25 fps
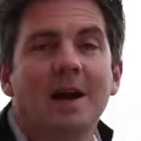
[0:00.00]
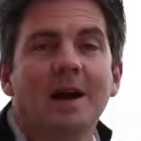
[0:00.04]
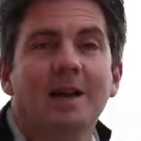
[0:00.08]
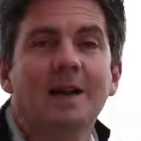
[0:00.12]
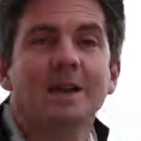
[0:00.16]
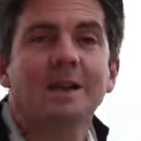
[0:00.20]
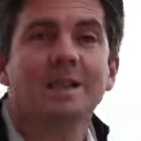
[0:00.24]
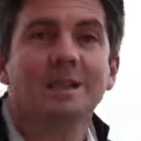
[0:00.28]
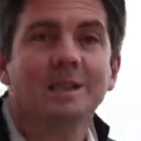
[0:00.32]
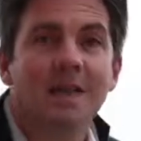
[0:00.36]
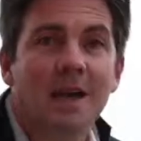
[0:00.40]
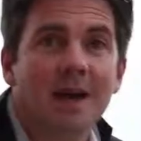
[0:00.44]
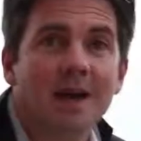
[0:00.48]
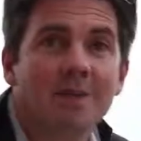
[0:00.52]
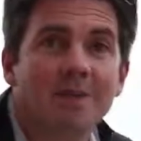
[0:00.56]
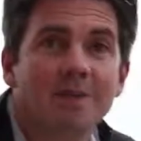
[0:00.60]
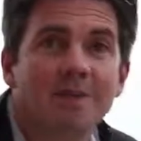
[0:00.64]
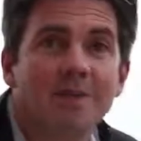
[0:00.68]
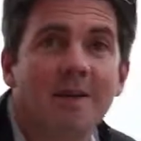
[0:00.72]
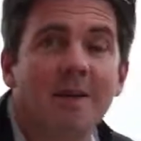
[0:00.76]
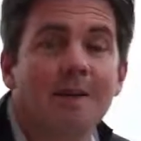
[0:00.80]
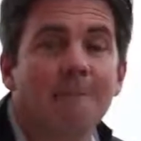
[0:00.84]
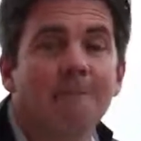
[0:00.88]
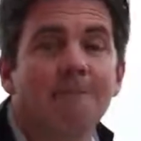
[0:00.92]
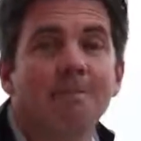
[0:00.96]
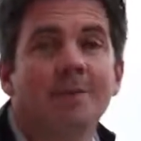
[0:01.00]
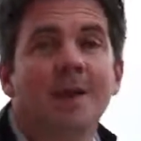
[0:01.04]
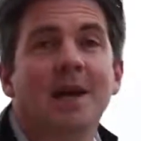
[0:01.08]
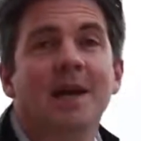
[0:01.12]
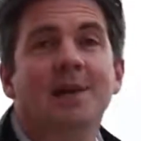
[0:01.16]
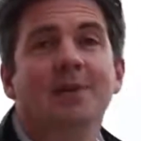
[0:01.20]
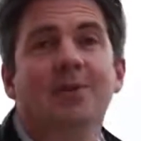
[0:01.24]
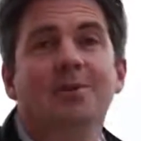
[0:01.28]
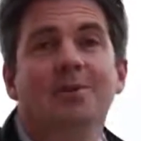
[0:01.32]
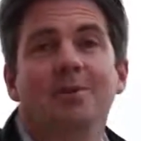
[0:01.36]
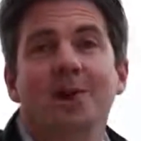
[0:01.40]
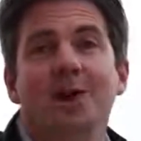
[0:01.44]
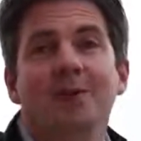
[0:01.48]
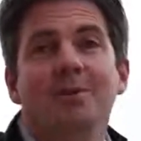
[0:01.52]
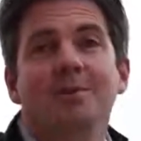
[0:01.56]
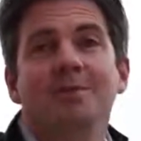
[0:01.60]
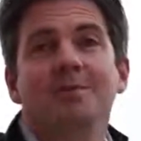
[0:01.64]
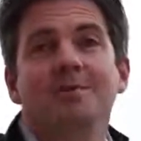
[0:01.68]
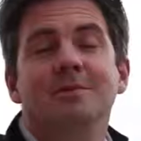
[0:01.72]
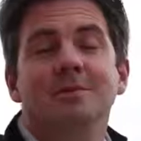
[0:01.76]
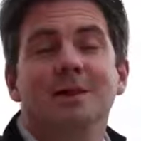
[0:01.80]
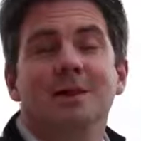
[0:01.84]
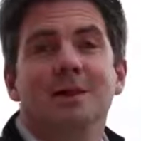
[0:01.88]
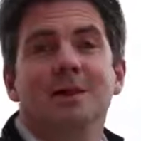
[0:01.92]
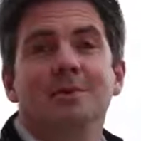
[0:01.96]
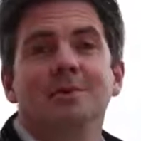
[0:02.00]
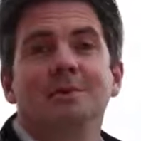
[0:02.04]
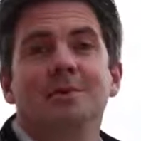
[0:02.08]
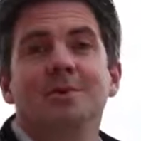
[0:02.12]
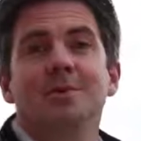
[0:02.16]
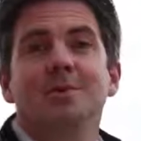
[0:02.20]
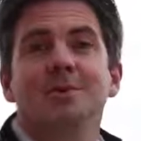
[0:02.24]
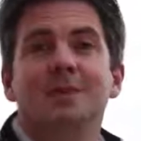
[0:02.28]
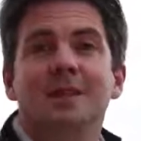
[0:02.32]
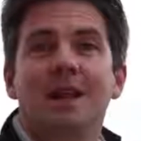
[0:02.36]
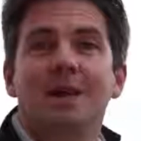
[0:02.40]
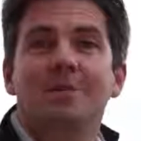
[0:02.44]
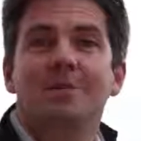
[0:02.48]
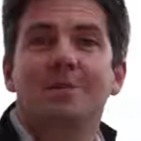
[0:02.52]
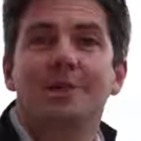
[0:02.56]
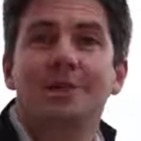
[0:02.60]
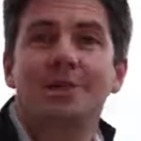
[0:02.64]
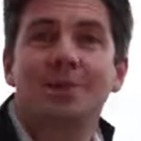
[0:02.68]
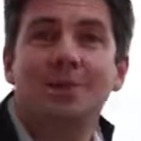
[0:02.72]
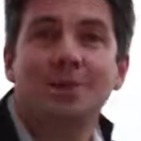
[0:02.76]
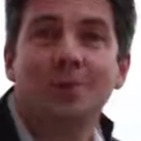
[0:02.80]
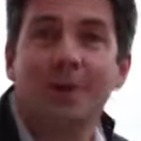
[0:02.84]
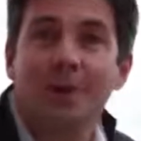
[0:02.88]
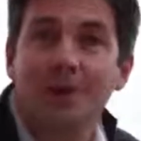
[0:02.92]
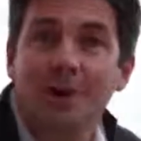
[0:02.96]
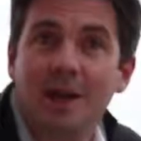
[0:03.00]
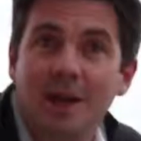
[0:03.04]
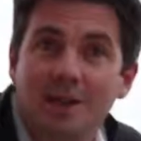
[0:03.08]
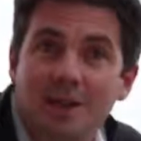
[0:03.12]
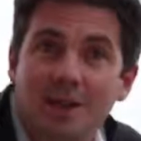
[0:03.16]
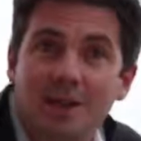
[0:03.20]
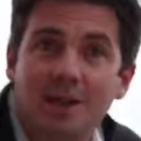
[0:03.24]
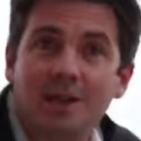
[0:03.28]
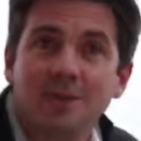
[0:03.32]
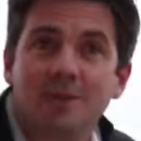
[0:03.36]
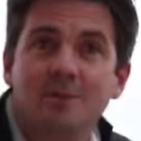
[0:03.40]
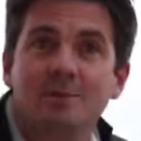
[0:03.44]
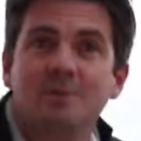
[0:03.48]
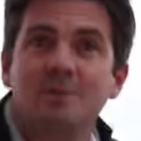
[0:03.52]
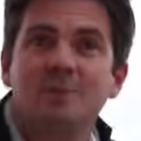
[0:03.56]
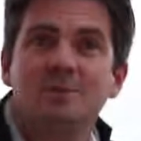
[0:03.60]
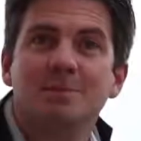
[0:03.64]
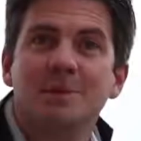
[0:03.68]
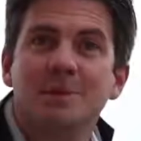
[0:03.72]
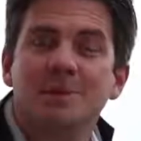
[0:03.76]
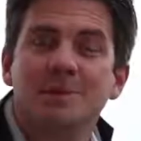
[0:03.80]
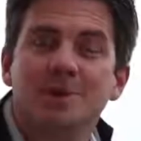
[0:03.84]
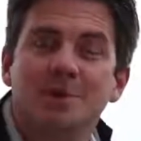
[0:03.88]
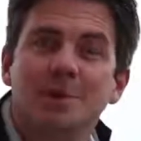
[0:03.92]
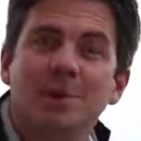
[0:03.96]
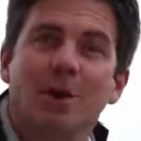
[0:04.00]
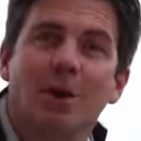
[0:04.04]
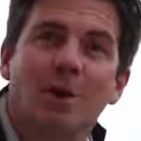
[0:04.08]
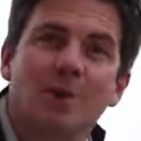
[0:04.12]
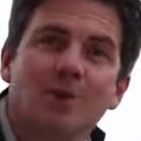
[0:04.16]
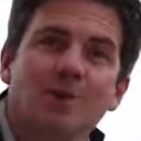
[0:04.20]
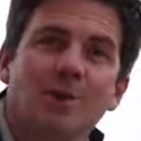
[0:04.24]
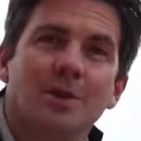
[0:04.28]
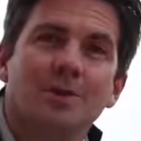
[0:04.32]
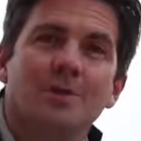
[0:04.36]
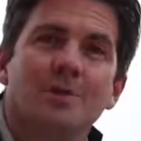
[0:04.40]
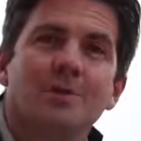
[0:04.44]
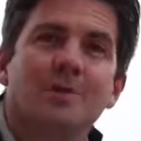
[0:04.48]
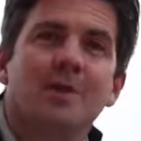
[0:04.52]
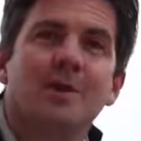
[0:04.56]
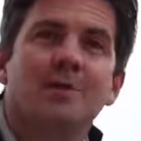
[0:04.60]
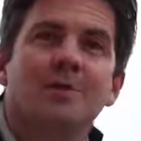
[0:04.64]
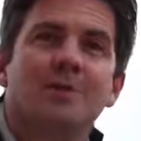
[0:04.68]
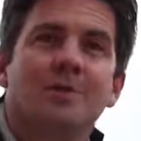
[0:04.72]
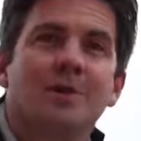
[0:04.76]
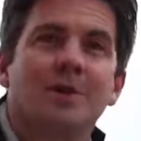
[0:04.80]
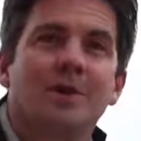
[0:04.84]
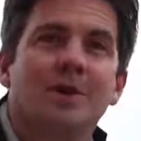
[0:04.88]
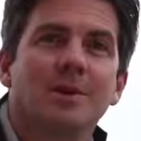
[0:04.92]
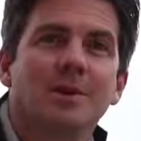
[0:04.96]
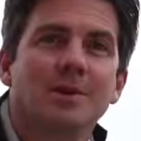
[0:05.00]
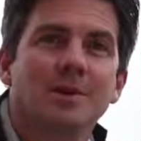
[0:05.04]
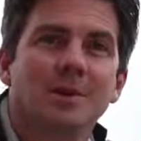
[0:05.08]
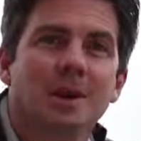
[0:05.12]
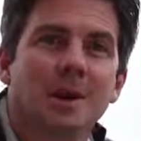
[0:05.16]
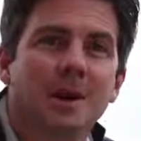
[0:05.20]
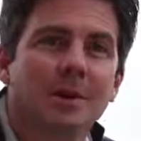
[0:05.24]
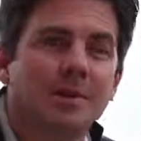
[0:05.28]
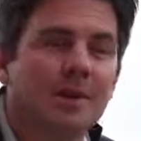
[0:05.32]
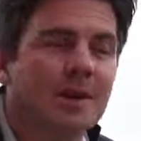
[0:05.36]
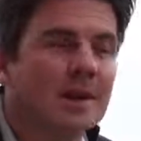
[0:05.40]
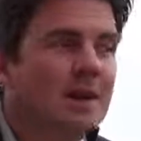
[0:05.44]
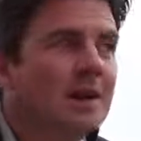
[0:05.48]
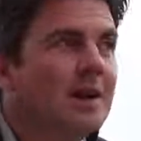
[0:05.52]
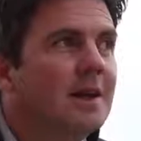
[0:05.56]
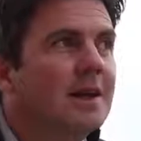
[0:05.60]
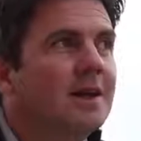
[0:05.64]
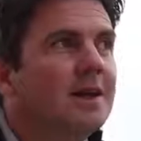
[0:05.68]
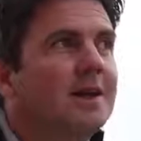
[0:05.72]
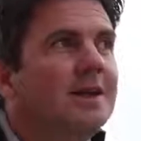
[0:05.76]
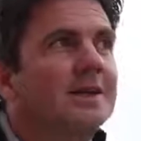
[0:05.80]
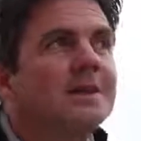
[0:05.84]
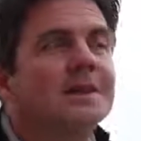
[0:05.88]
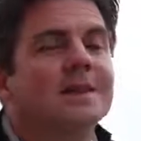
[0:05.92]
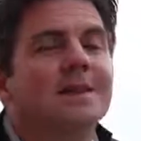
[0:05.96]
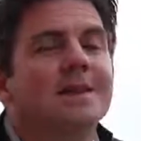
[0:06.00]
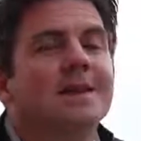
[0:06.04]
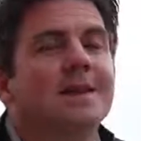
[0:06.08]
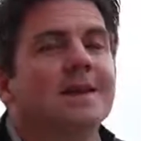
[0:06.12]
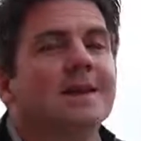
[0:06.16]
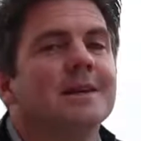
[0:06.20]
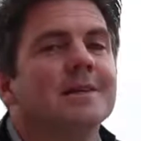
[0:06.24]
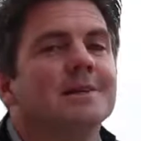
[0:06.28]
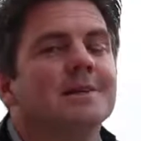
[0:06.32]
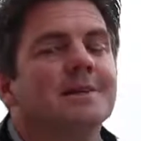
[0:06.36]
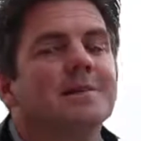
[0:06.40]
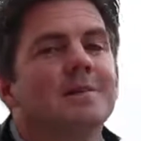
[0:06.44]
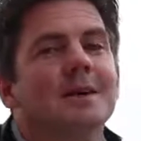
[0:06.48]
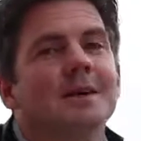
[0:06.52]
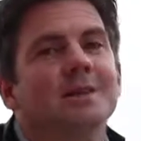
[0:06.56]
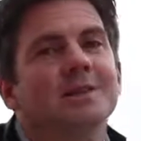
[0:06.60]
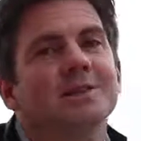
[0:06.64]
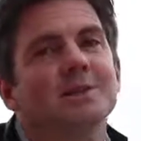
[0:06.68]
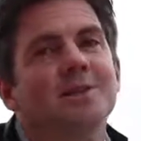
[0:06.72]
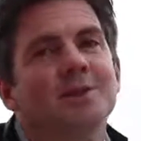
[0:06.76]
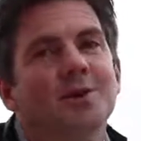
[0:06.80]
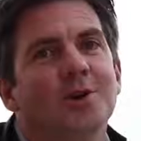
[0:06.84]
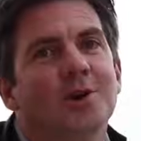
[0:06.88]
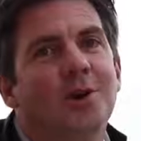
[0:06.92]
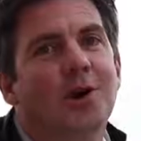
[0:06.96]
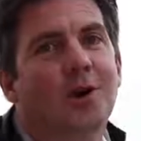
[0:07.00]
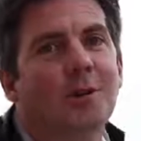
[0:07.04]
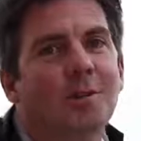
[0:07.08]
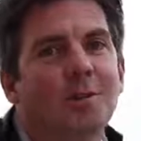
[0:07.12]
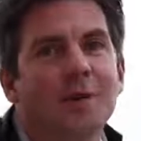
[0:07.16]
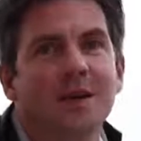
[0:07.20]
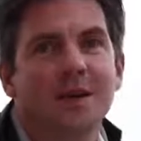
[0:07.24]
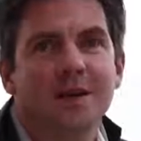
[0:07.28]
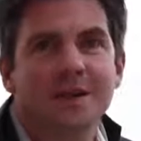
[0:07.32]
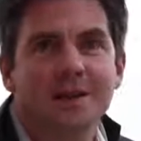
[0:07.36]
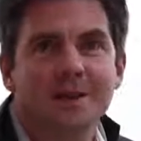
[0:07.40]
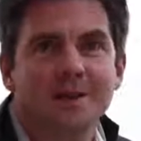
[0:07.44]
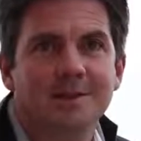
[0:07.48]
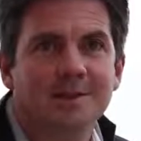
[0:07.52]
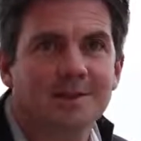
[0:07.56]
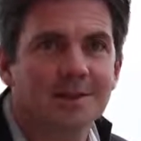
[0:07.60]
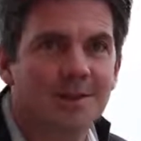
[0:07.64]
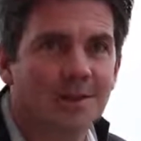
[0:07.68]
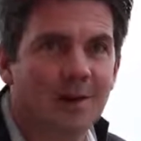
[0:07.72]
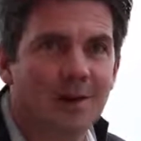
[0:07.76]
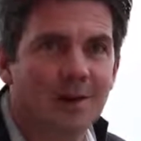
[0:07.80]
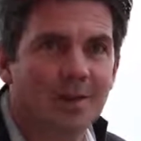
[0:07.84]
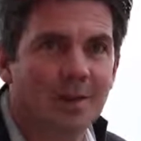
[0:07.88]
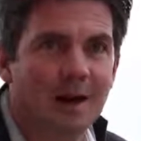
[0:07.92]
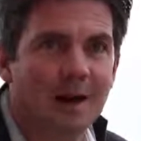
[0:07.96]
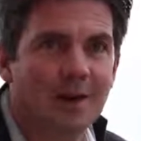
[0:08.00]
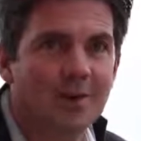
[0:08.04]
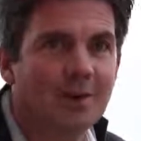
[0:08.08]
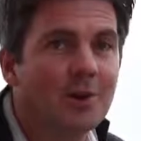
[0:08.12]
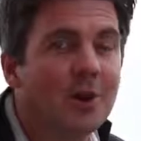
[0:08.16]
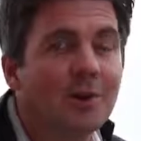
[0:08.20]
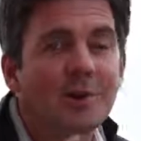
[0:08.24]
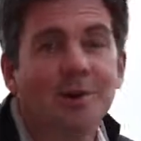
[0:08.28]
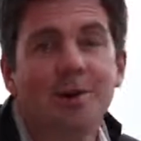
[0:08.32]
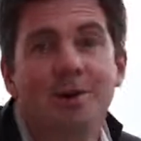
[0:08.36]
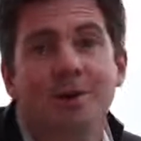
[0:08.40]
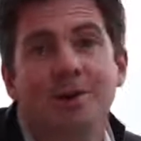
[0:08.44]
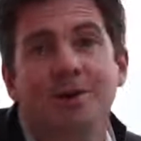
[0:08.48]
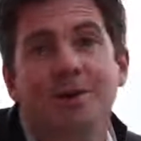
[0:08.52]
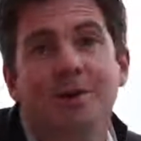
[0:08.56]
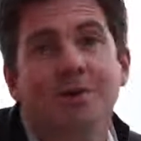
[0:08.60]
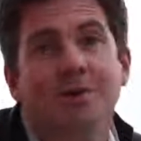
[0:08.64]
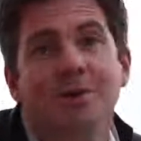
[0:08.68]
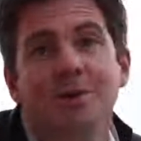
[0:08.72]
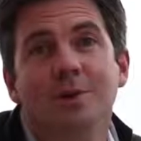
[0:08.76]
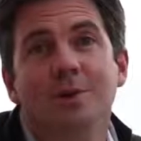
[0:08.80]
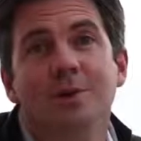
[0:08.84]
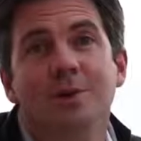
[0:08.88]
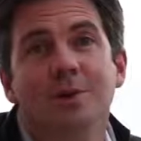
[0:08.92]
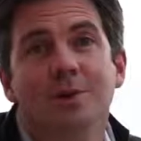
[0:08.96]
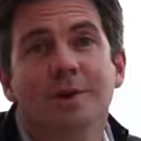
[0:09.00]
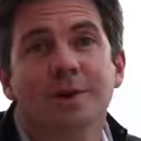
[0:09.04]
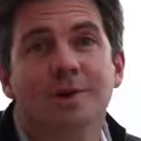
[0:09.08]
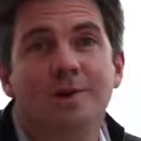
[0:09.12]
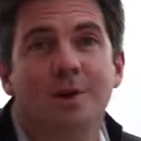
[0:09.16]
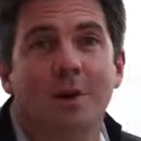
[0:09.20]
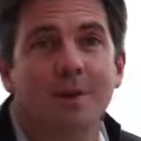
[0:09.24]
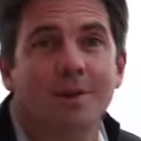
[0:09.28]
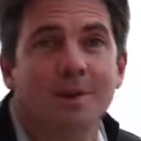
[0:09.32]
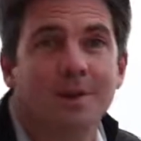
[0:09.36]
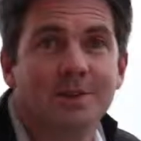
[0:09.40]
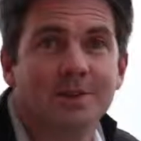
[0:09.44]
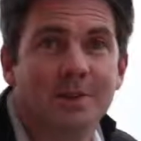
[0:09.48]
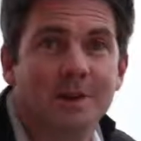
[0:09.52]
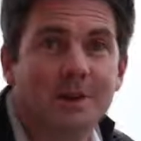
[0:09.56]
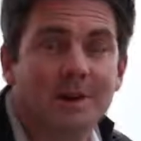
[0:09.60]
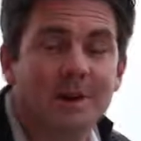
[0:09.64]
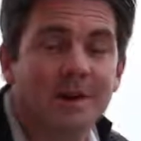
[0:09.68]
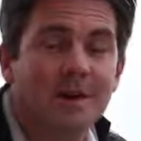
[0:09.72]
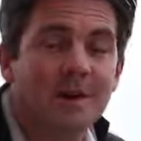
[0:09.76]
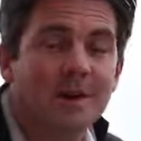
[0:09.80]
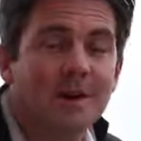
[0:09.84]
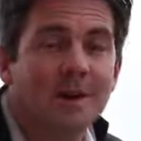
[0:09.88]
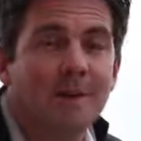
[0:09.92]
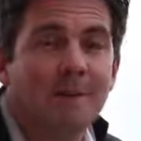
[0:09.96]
buy an ETF and you don't use leverage, you won't get charged them, which means you can hold on to them for a long time. These are things the person you're copying needs to know about, not you, if all you're doing is copy trading.